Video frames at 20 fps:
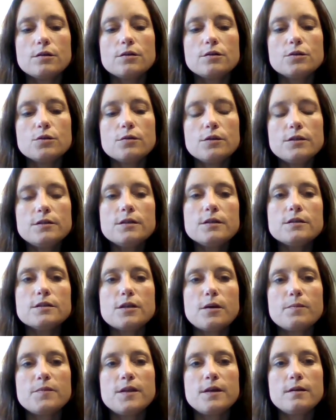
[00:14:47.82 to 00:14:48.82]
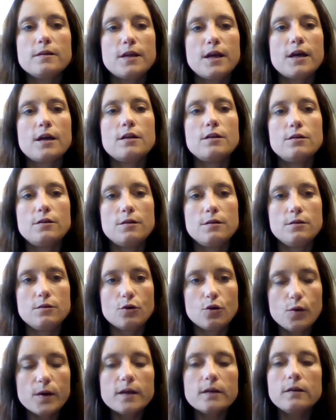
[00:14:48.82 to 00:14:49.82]
So this is something that
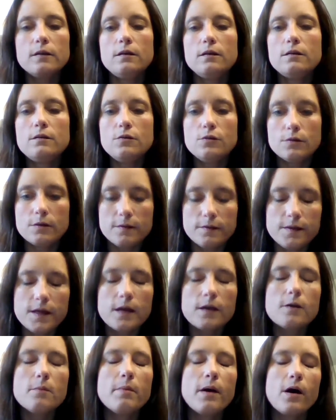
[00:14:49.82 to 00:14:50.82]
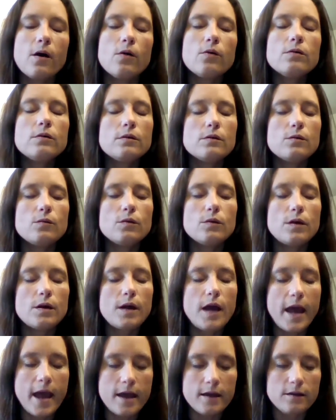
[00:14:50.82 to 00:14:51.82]
quickly you can think about
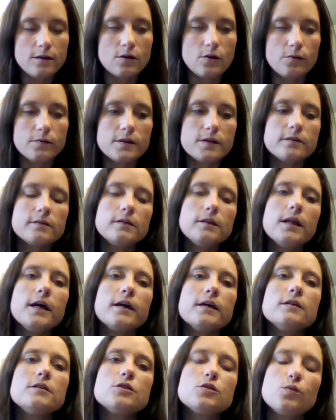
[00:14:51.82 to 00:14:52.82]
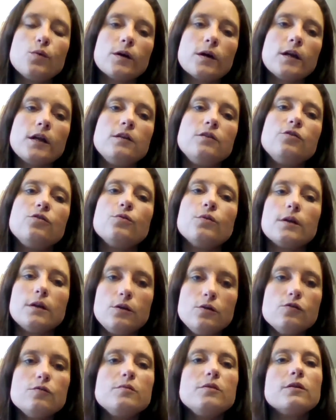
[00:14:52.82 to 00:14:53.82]
you know, this list, what can I do to
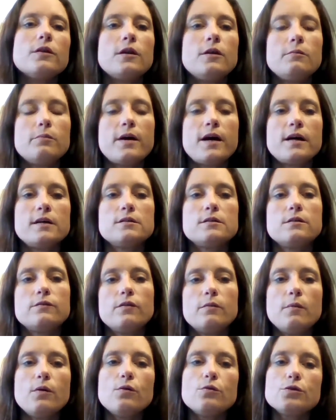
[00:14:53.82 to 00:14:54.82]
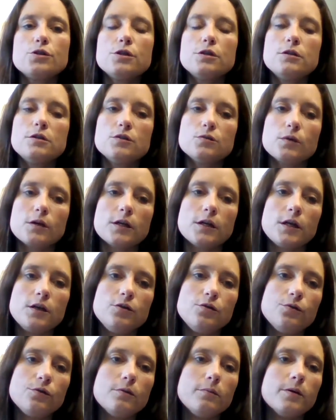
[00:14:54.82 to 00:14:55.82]
accumulate positive emotions? What can I
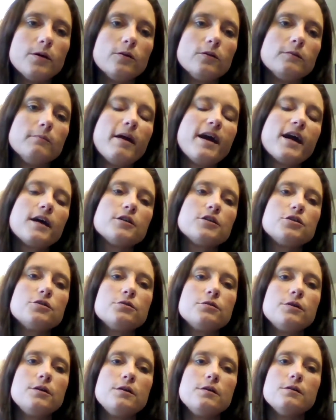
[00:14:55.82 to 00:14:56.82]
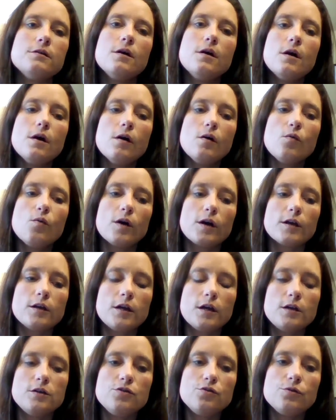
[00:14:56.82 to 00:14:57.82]
do to build mastery? What can
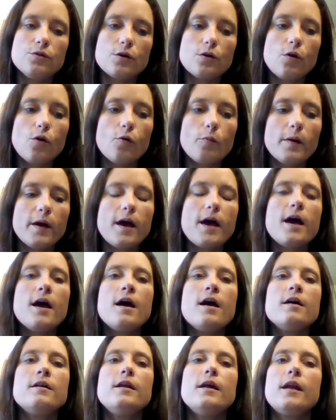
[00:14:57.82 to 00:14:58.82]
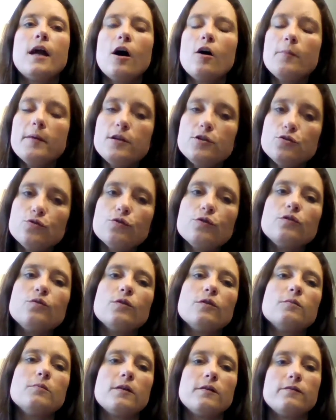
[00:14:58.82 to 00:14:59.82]
I do to cope ahead? And how am I doing
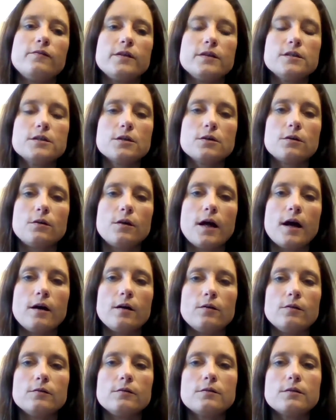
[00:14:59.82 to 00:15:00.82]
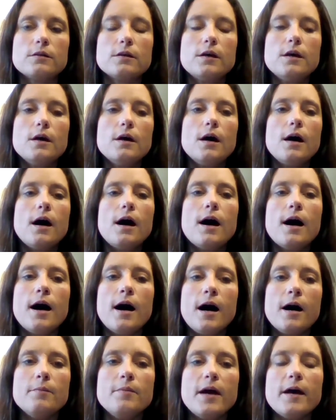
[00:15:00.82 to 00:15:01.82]
with my physical health?
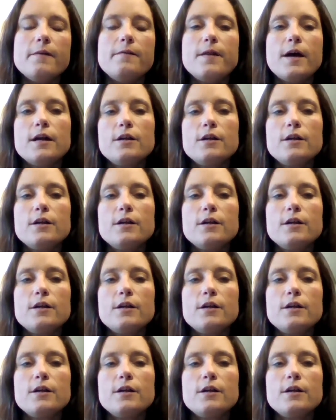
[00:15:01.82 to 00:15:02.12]
And